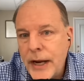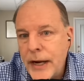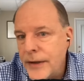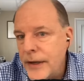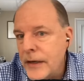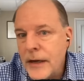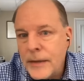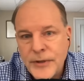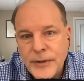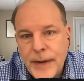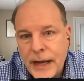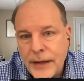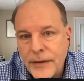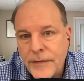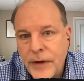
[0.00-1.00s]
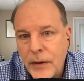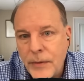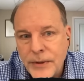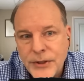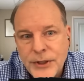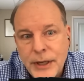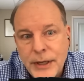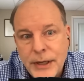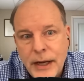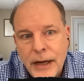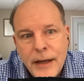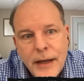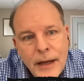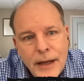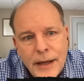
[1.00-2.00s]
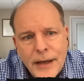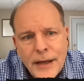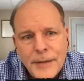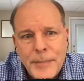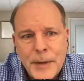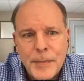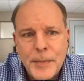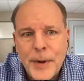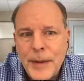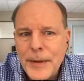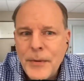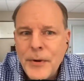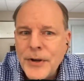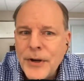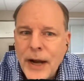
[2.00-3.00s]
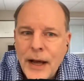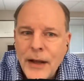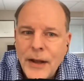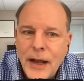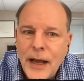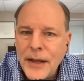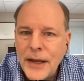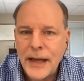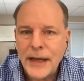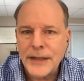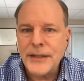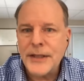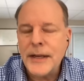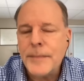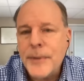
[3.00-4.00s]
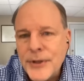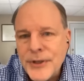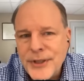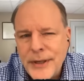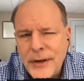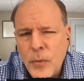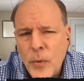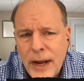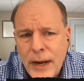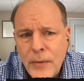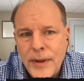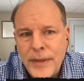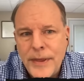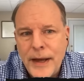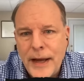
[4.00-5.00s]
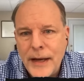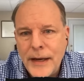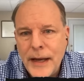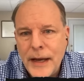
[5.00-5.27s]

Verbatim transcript: right. and then comes back the following Sunday. People probably wonder how how the heck does that person get mm-hmm. away mm-hmm. with that